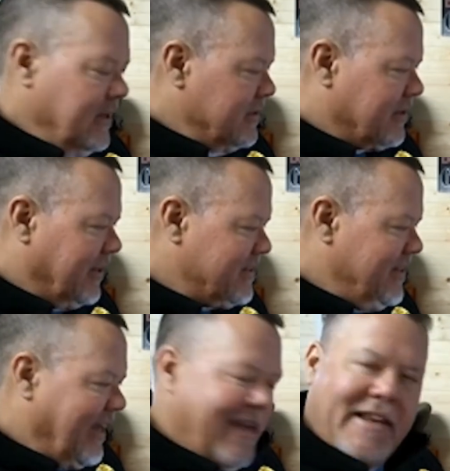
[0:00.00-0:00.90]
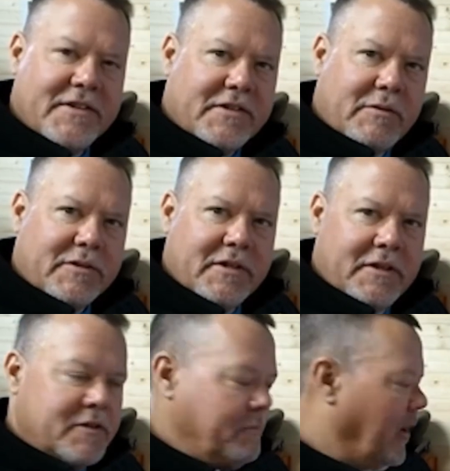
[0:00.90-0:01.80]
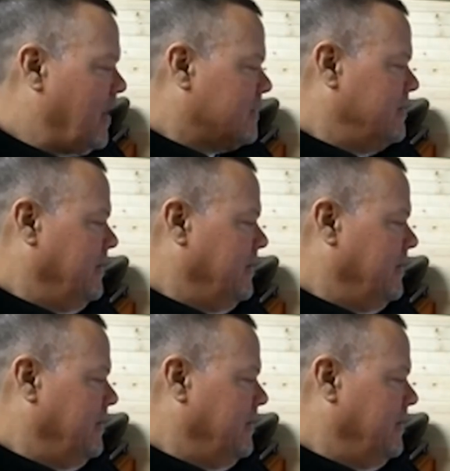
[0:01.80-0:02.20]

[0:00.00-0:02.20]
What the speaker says: So let's dig in and see what's in this box.